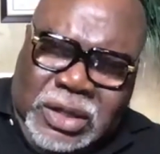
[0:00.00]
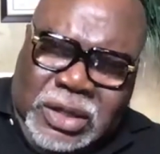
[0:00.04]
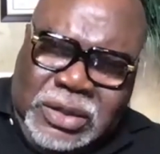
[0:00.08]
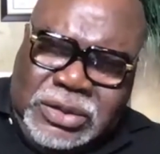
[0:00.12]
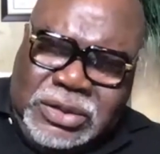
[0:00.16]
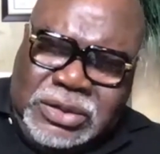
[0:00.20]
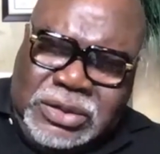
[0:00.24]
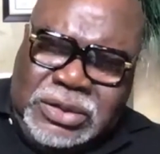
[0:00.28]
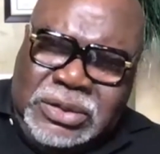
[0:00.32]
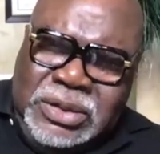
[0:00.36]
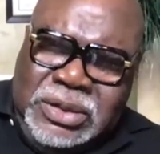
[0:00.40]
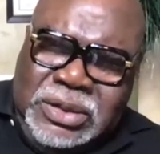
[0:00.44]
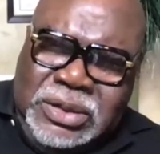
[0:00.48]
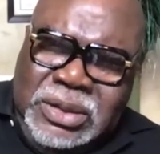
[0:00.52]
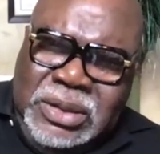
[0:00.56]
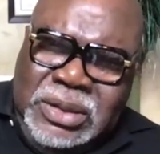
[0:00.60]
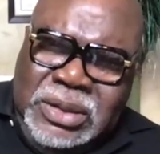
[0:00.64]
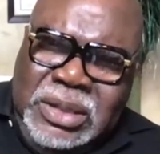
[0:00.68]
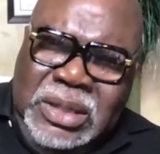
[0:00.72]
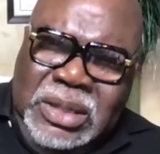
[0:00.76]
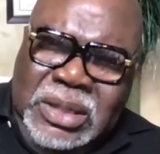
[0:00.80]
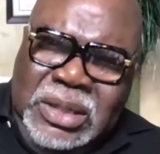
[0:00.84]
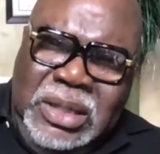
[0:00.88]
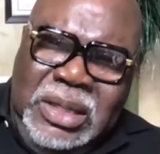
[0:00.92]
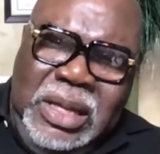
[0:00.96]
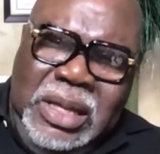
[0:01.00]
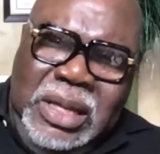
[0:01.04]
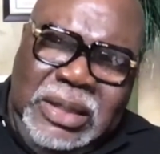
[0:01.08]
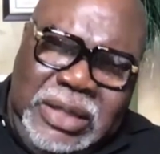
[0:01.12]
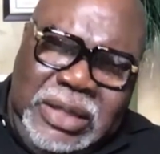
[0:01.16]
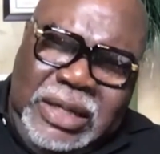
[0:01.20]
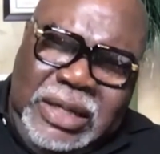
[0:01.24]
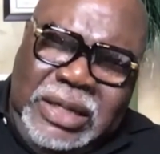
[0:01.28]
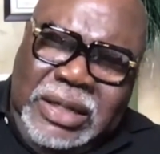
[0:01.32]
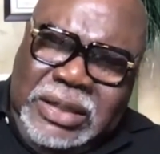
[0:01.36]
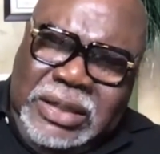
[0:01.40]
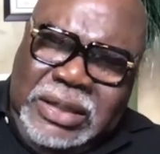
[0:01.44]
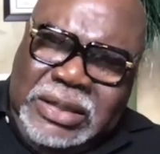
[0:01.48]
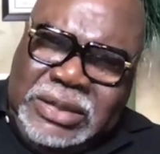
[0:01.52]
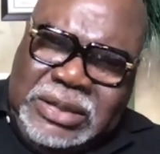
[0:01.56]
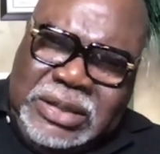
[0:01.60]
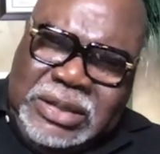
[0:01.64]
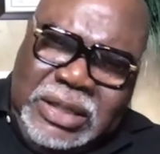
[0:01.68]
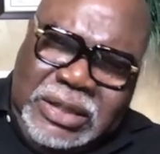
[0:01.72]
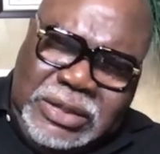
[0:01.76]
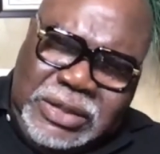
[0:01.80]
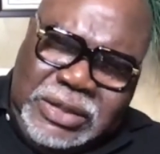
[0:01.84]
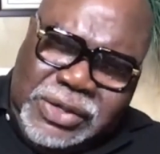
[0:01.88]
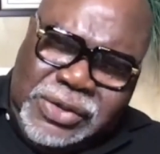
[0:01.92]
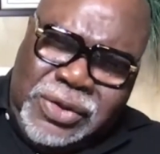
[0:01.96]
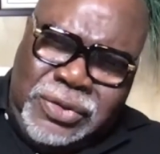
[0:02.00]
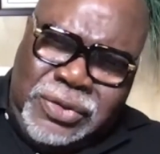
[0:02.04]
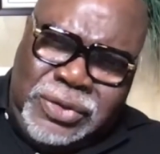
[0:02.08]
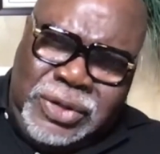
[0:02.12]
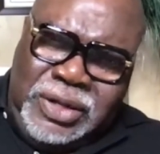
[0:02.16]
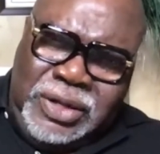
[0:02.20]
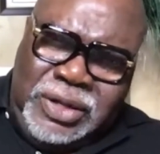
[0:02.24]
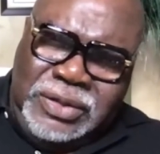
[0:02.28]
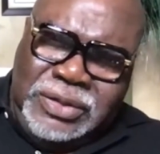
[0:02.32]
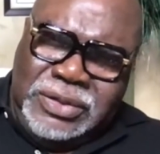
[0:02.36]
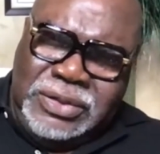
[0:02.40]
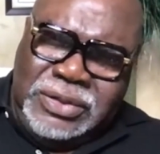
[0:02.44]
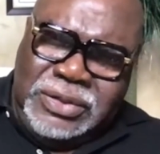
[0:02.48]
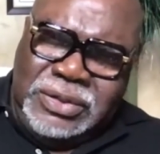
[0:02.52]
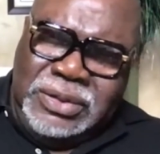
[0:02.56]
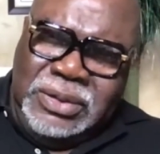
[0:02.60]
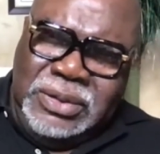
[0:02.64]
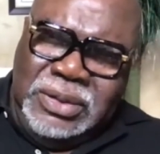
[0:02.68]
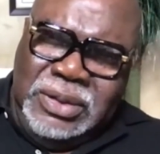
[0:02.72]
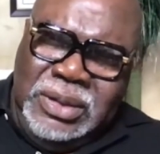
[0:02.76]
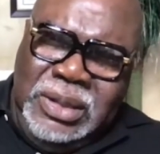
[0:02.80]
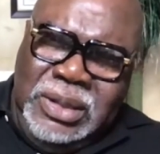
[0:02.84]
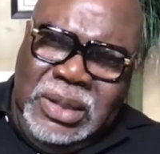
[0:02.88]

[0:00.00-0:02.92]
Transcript: us, that he sits on us,